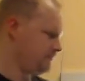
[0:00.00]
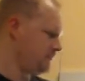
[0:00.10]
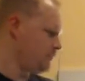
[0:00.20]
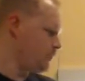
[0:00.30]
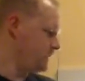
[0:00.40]

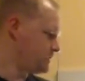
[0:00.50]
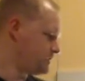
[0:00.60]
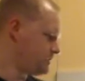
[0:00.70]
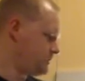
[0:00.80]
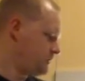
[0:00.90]
which
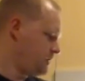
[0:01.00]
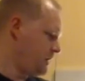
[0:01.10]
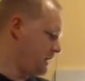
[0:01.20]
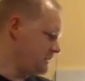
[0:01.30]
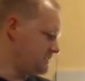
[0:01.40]

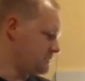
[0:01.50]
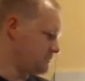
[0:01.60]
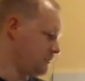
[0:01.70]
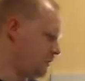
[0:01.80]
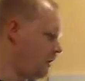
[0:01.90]
is
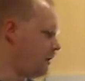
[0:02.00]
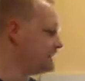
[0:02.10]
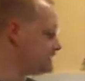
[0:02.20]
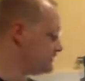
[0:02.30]
kind of